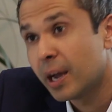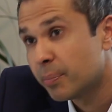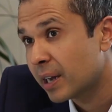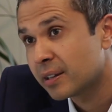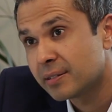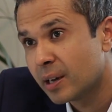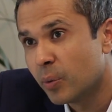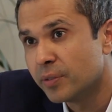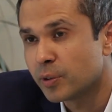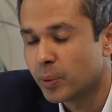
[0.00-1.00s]
I practice that
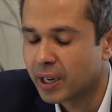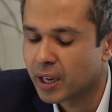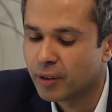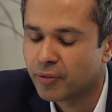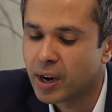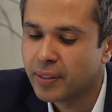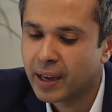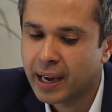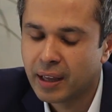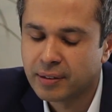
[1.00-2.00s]
once a week, and I find
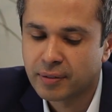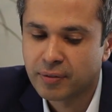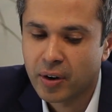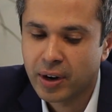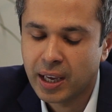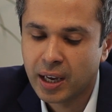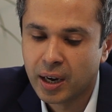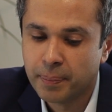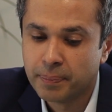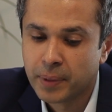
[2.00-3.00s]
that as a very,
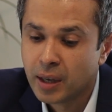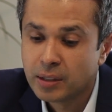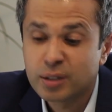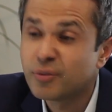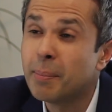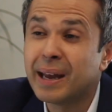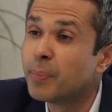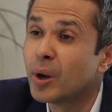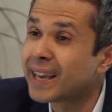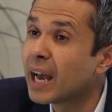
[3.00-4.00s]
just for
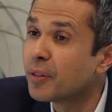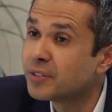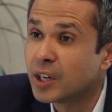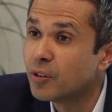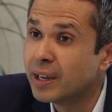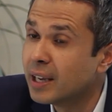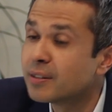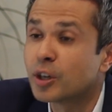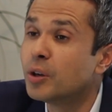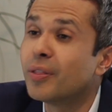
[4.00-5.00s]
metabolic health generally, it's a good